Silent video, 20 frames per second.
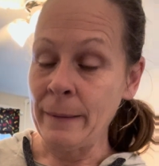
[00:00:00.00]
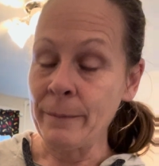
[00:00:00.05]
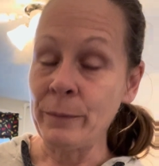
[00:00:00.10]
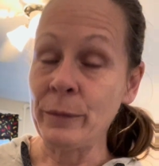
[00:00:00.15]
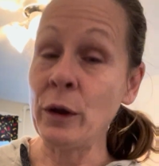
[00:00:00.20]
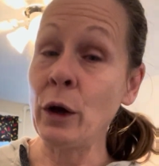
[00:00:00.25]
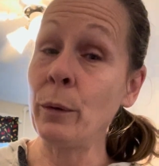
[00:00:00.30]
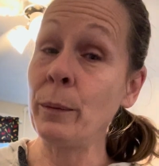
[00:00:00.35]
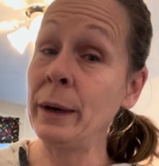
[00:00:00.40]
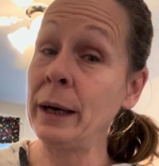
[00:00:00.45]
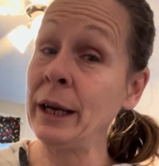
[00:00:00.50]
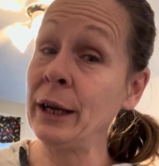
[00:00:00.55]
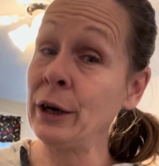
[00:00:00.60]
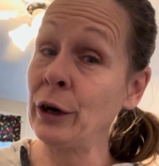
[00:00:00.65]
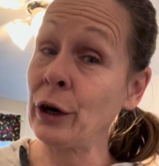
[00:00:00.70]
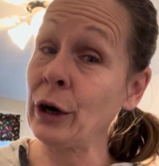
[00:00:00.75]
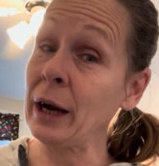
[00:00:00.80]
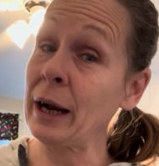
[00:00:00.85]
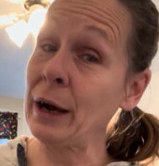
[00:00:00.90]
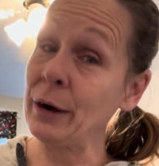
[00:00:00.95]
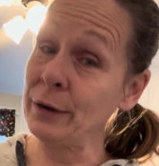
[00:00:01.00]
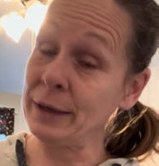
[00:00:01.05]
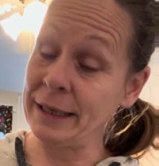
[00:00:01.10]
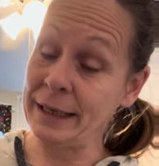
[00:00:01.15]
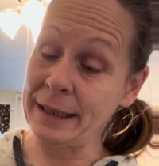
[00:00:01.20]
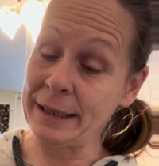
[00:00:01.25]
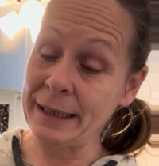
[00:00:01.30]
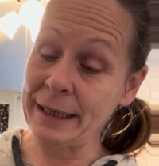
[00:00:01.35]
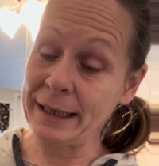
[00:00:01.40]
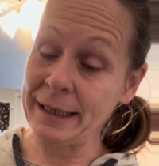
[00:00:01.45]
nobody in our house
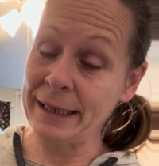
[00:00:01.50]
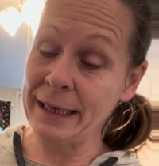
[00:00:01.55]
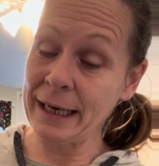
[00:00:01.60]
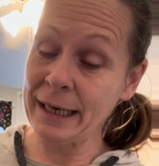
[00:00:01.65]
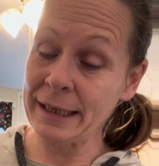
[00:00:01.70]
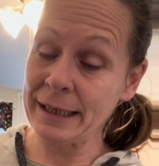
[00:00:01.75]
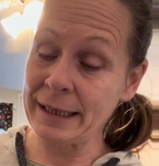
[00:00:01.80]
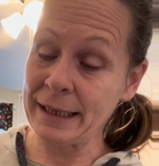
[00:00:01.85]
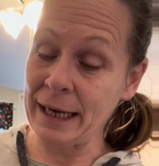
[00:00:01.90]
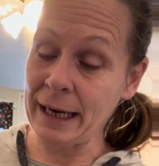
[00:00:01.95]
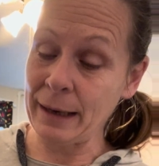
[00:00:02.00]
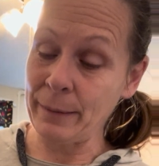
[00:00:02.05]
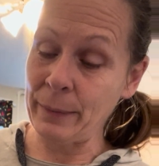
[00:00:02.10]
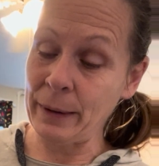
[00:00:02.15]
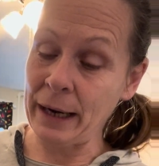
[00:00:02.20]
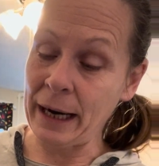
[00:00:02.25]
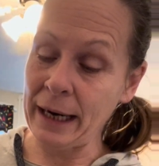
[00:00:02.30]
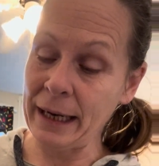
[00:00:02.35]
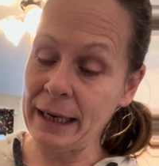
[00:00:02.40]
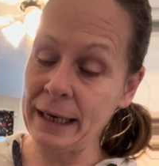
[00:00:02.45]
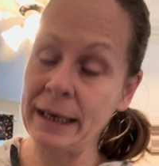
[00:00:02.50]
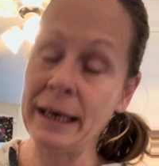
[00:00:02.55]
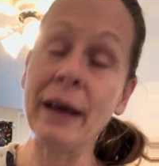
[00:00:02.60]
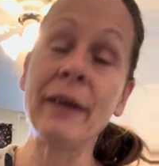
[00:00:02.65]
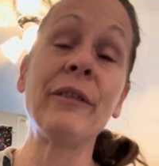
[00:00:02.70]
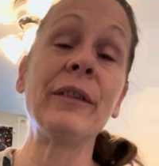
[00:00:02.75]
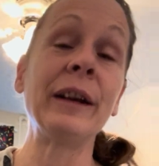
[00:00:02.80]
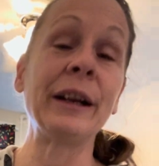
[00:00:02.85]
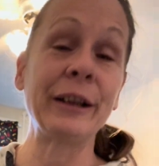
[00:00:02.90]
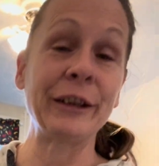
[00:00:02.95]
is sick, but I can
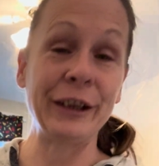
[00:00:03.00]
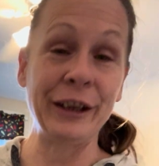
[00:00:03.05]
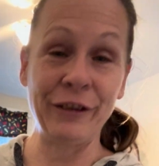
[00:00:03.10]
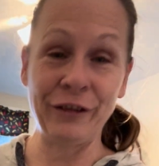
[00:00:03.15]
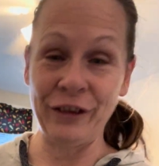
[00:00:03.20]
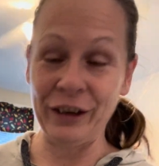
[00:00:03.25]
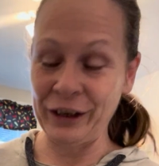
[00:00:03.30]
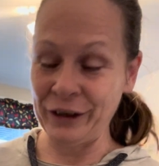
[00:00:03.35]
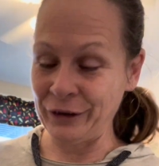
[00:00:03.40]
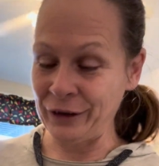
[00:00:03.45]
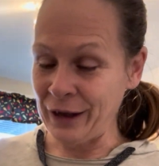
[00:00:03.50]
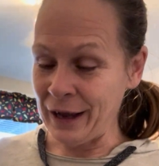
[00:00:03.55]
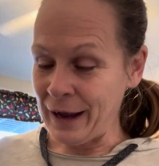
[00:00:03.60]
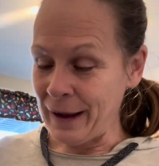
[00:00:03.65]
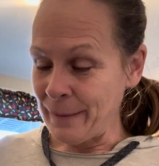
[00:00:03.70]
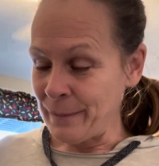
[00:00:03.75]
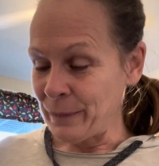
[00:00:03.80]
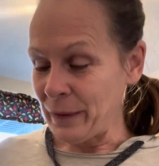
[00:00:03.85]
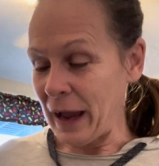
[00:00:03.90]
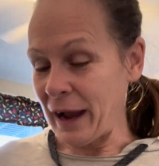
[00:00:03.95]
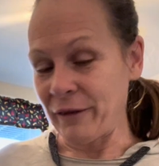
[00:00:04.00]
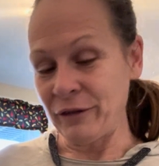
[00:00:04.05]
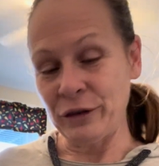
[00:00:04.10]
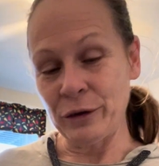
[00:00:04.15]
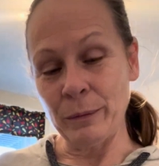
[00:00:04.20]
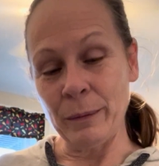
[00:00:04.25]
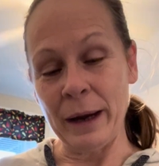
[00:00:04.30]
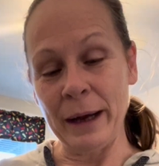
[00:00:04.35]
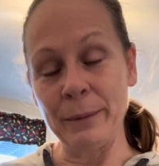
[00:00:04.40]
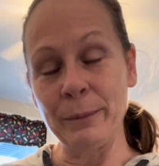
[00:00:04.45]
definitely feel after
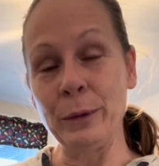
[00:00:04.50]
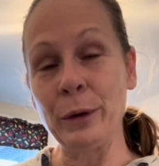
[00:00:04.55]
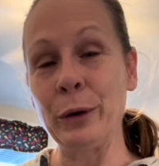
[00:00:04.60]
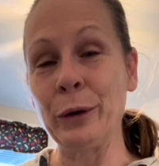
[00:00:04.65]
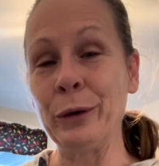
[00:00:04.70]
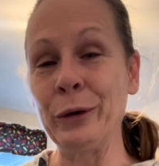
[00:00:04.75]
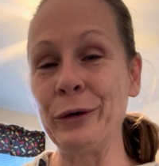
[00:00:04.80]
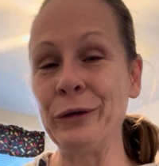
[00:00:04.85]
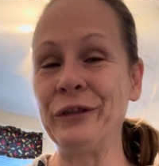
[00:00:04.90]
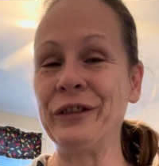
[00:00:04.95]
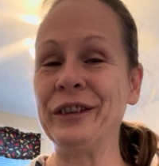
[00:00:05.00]
my move